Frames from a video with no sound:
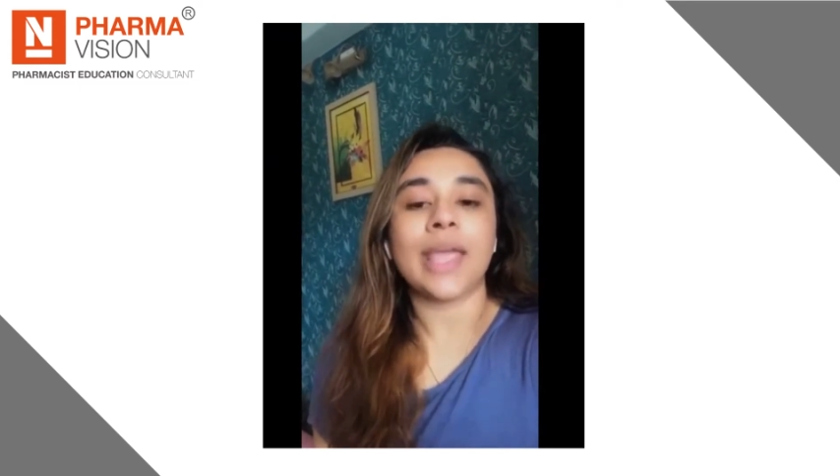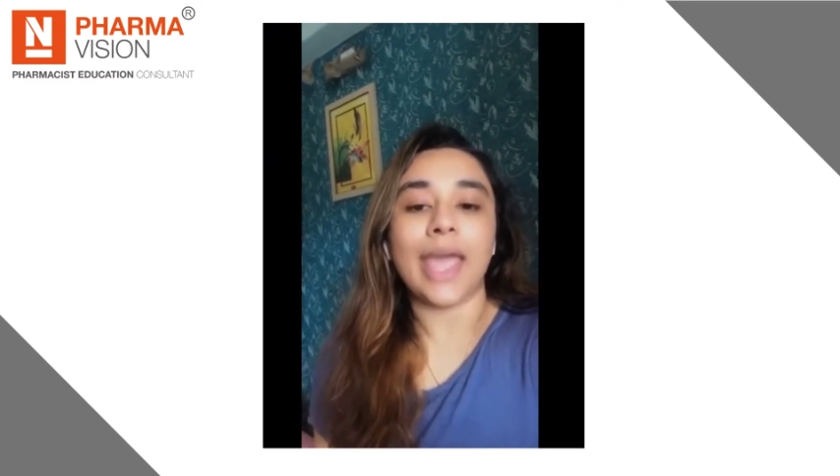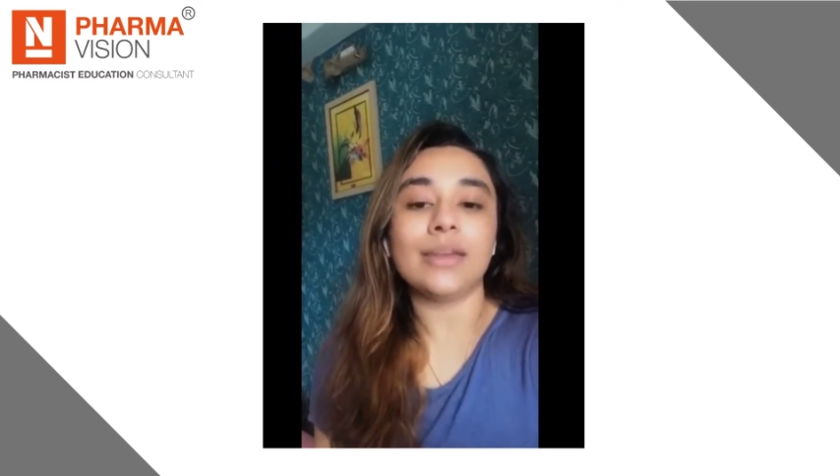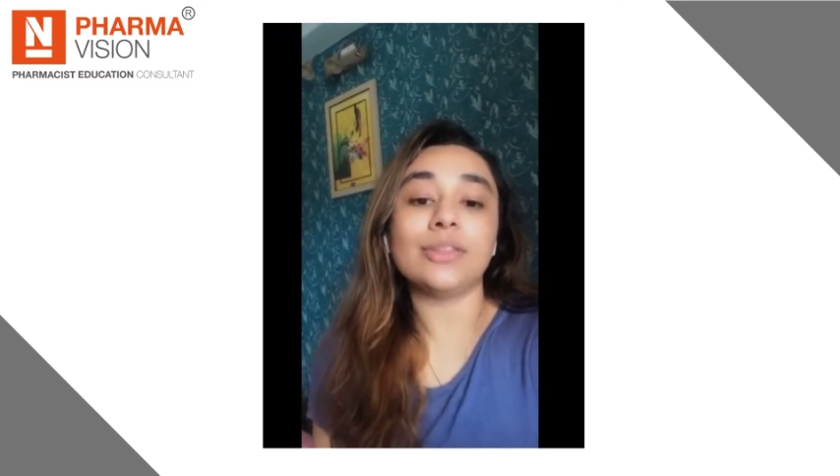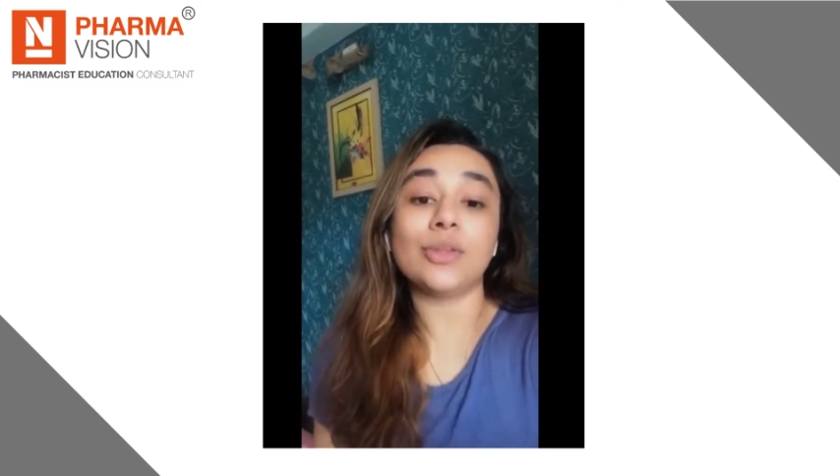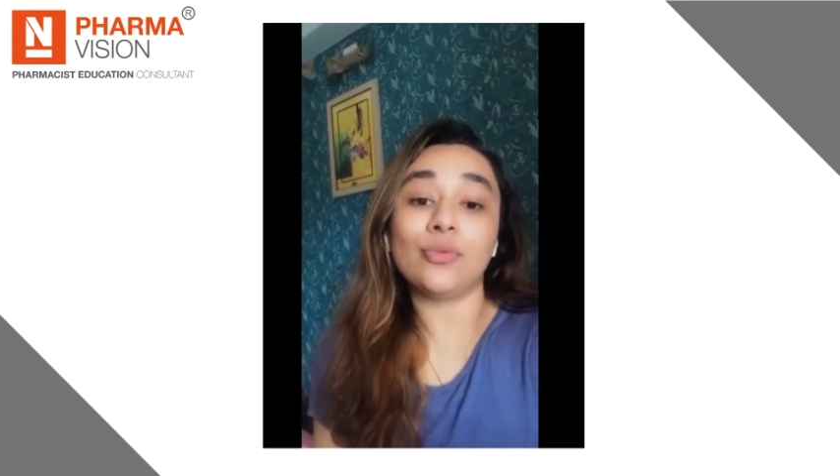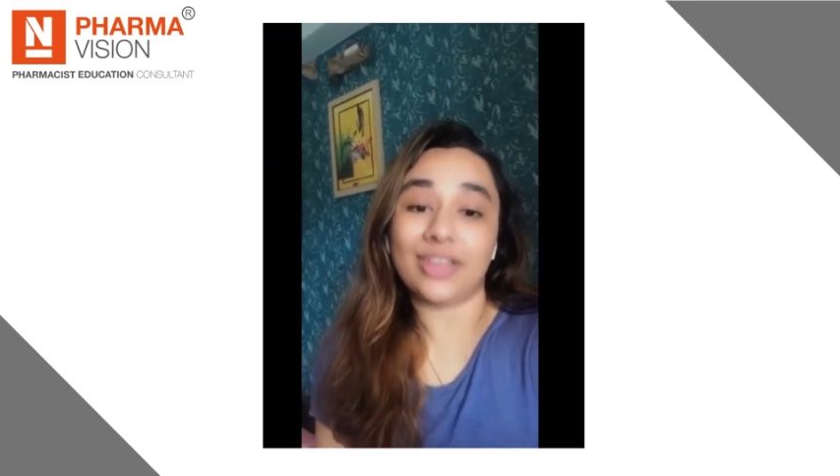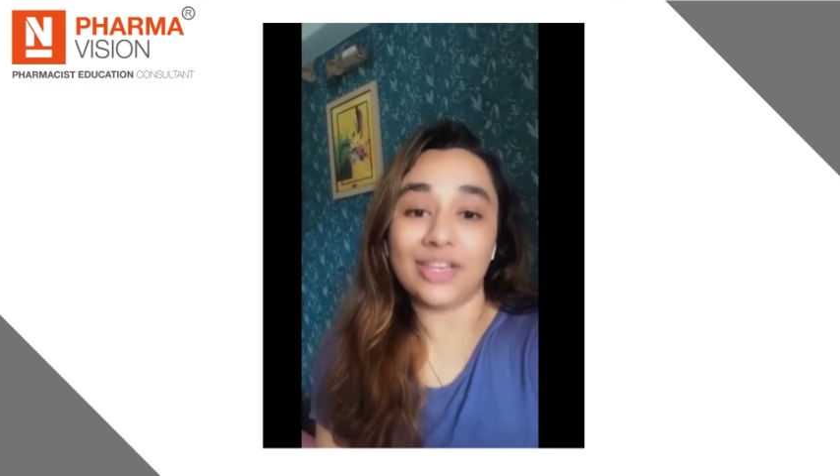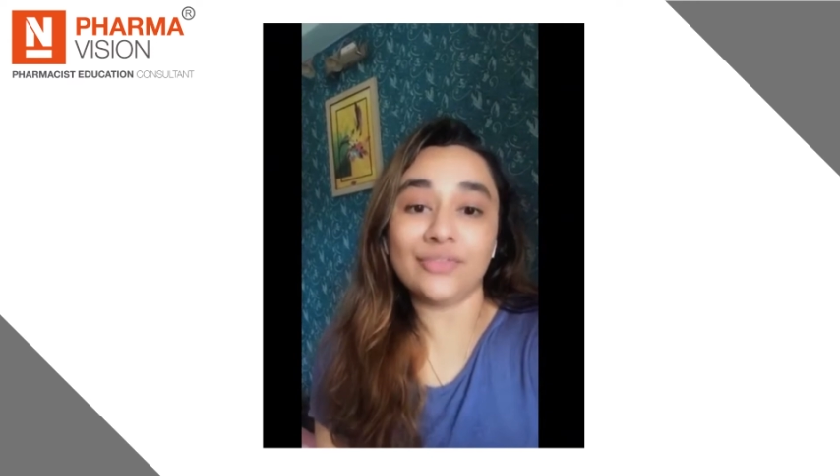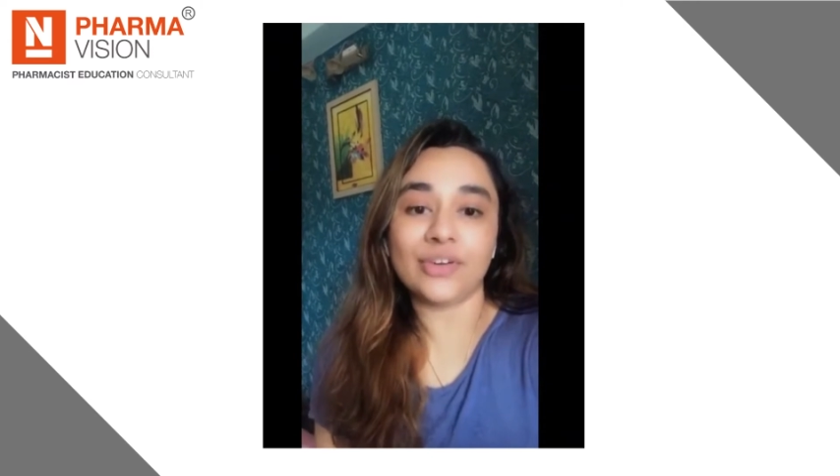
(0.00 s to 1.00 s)
And in the
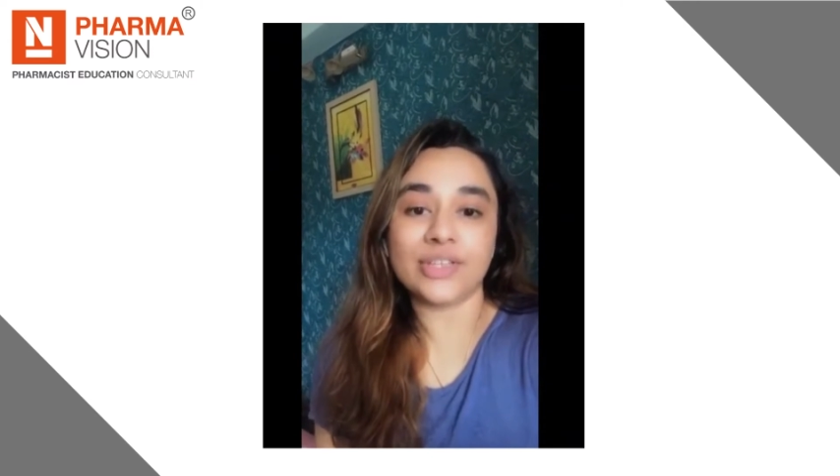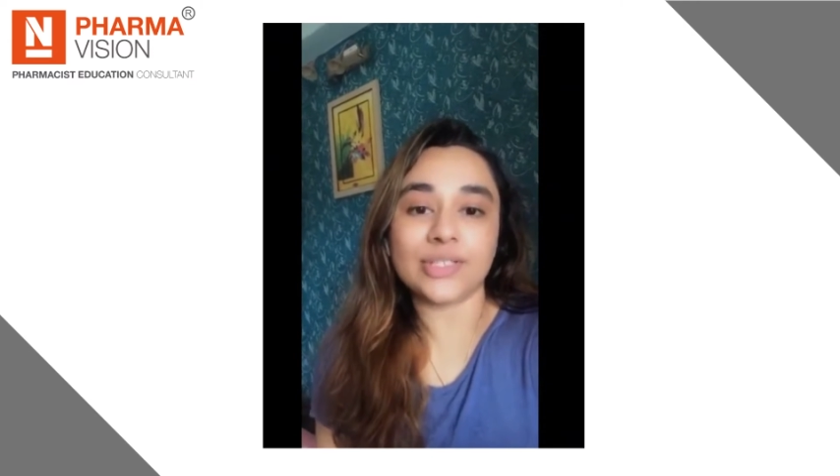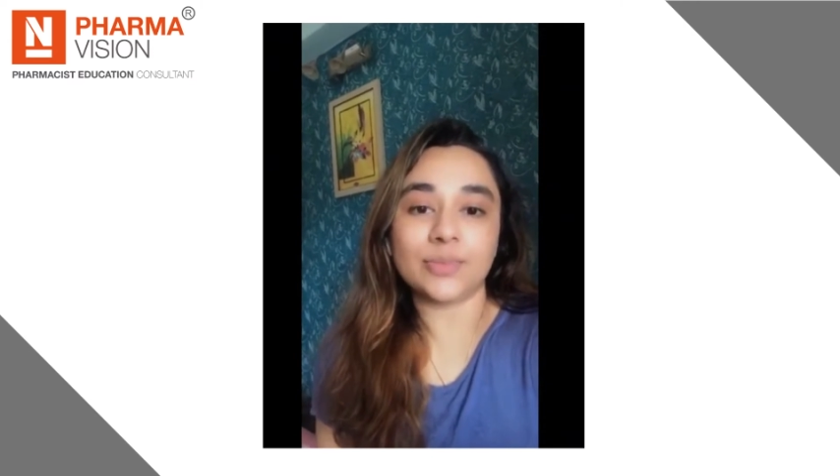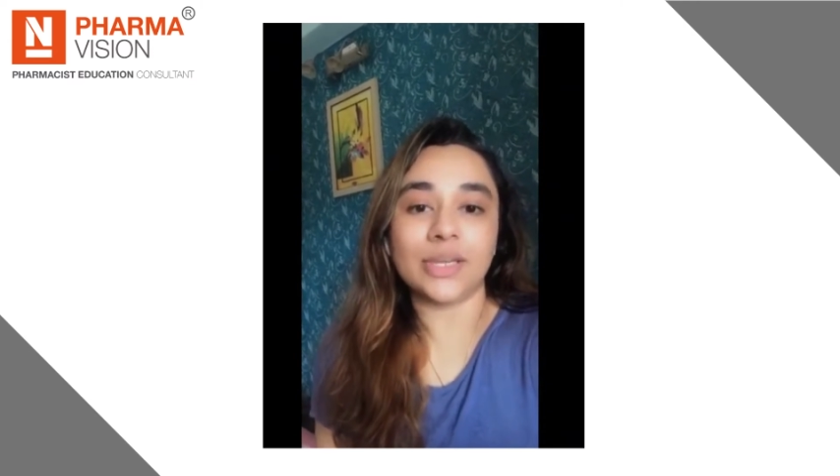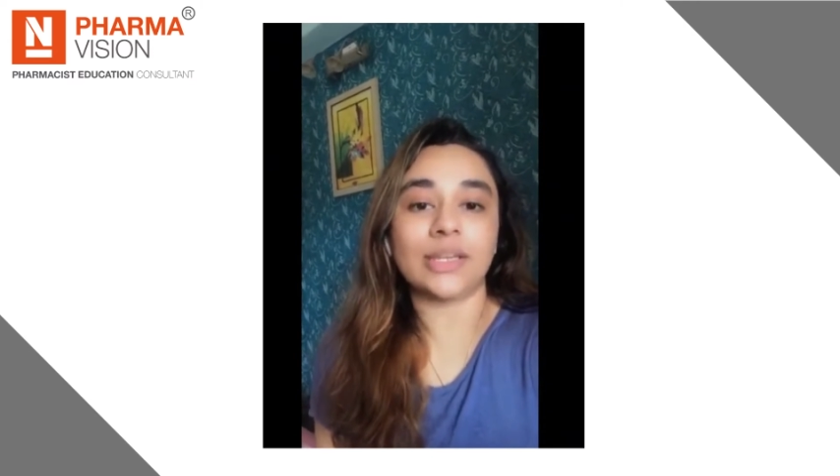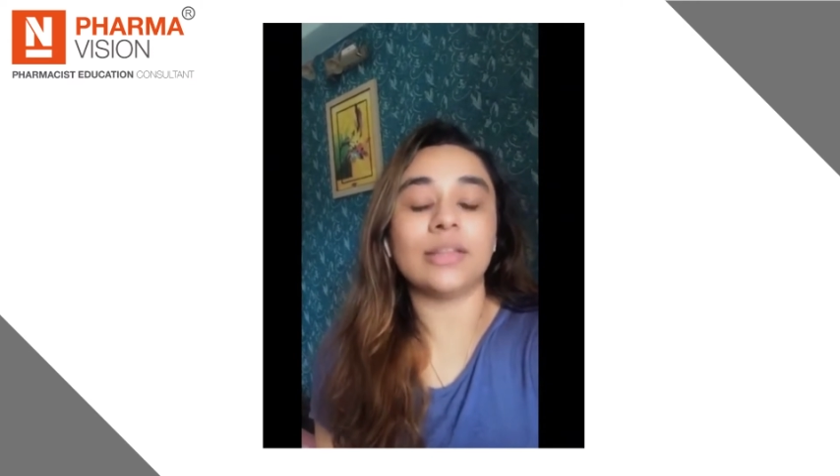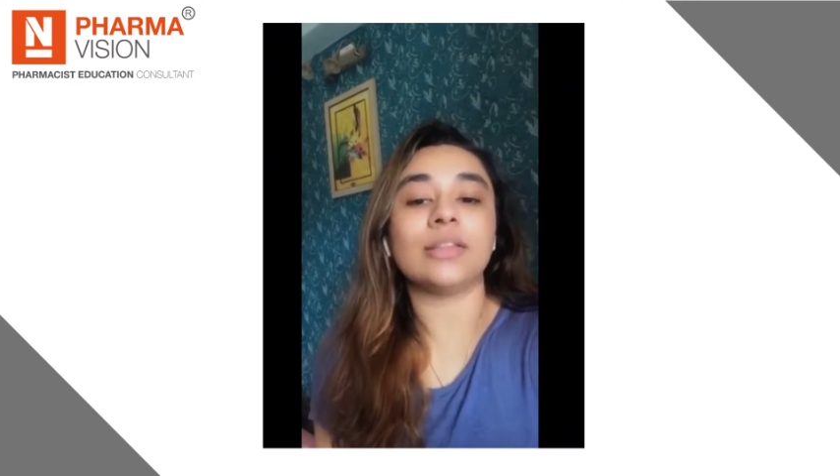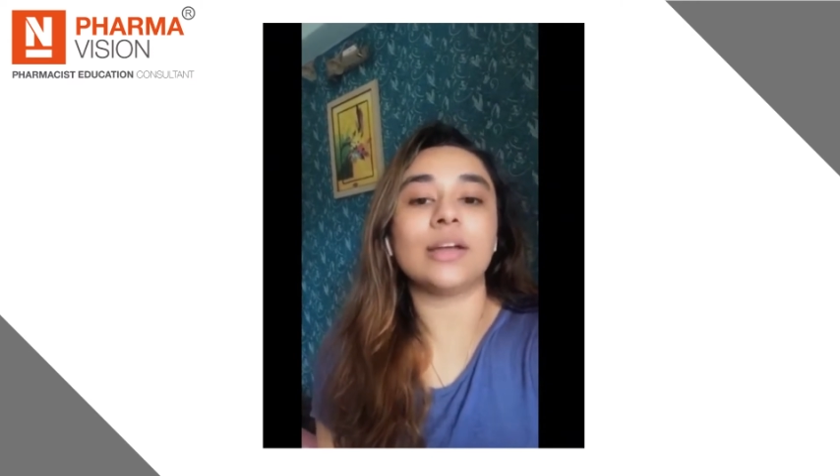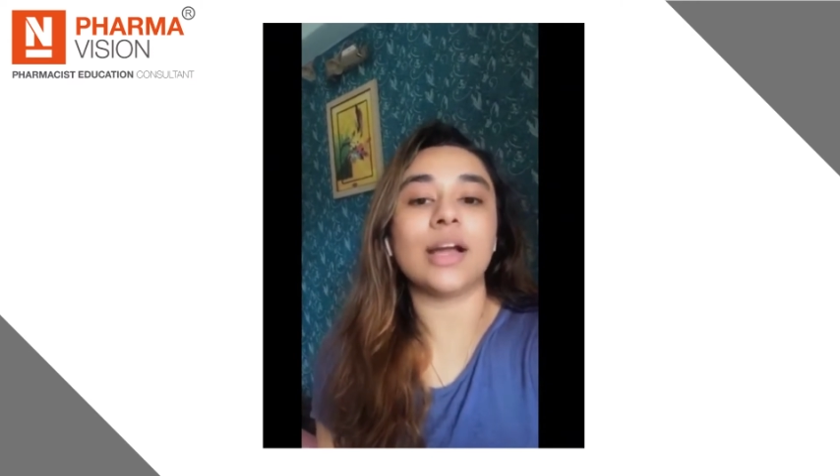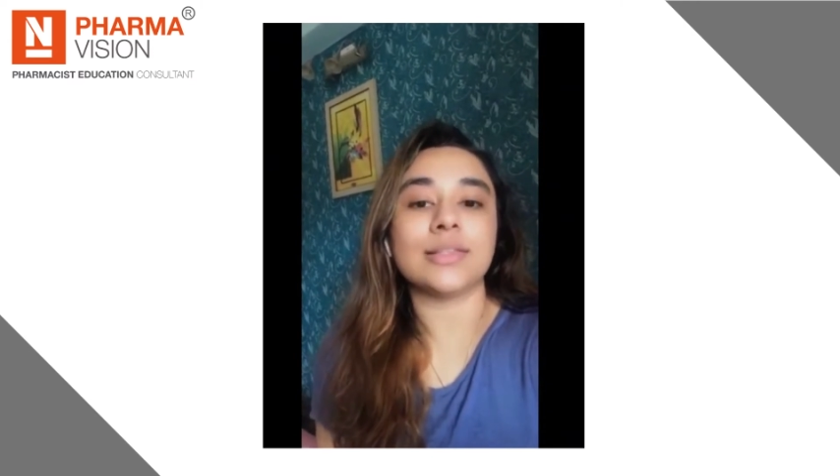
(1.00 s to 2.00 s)
very first
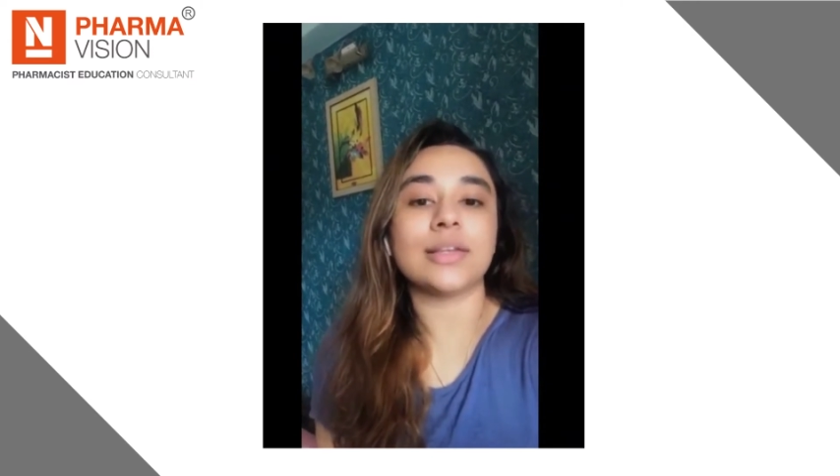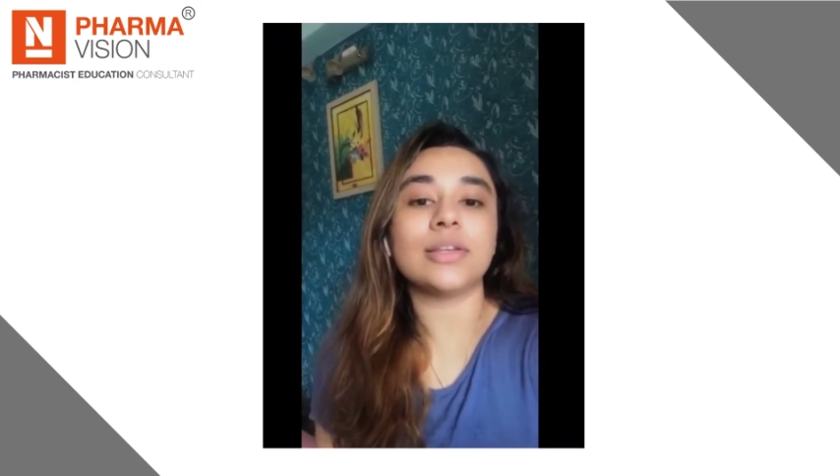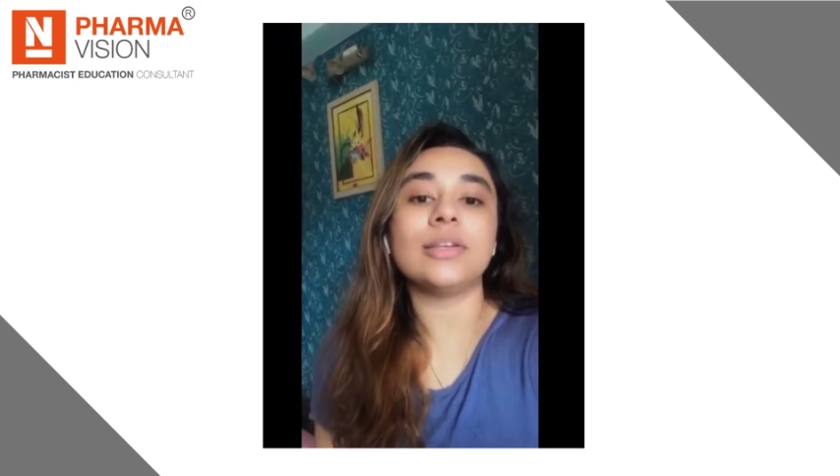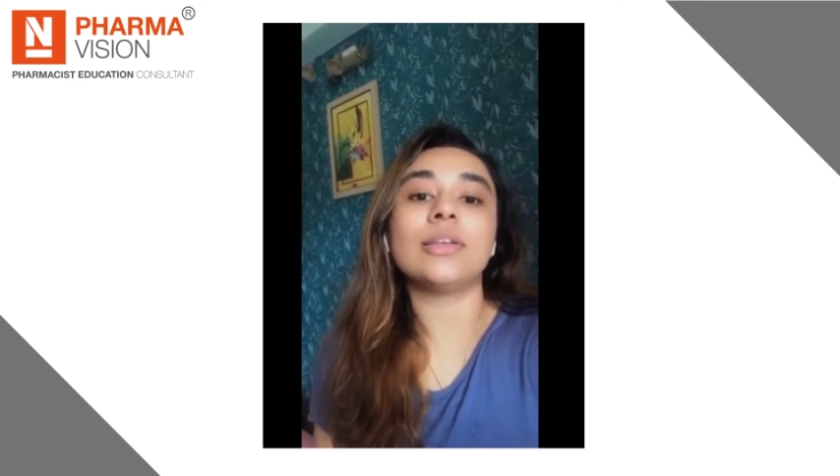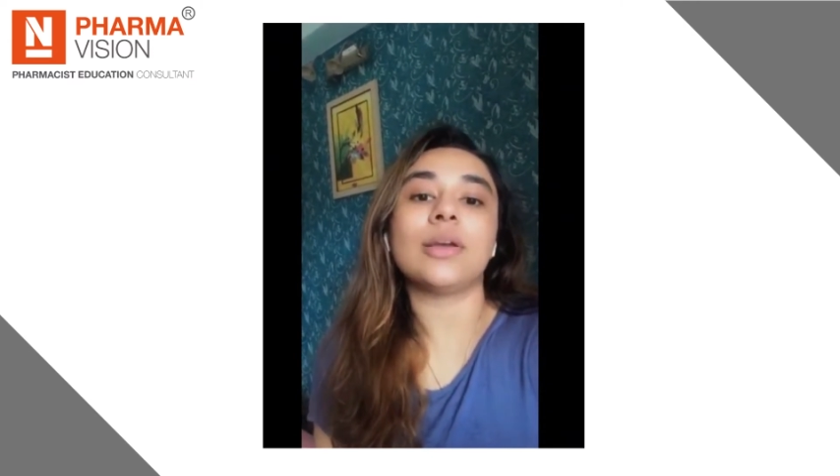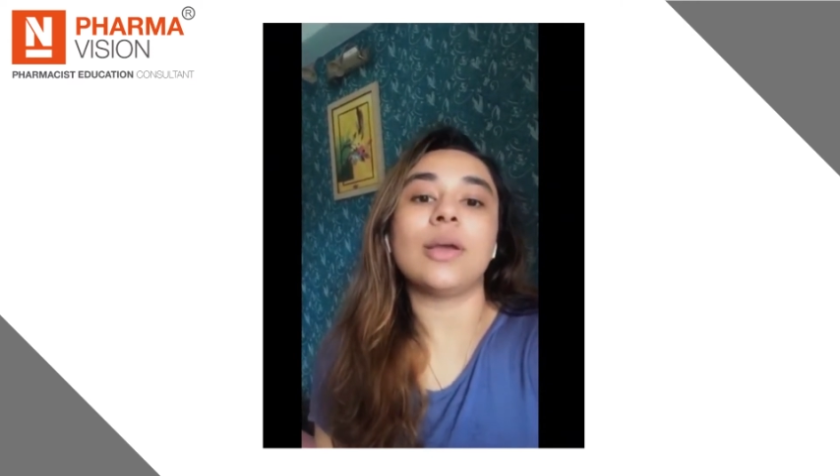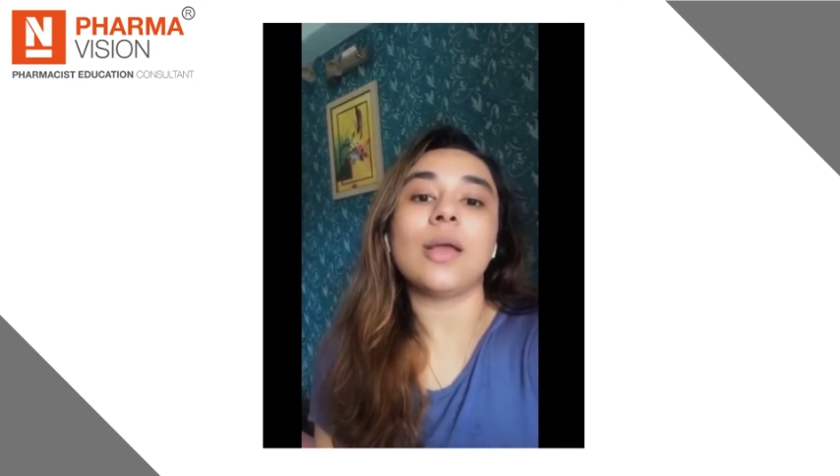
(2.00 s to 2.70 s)
meeting, the consultant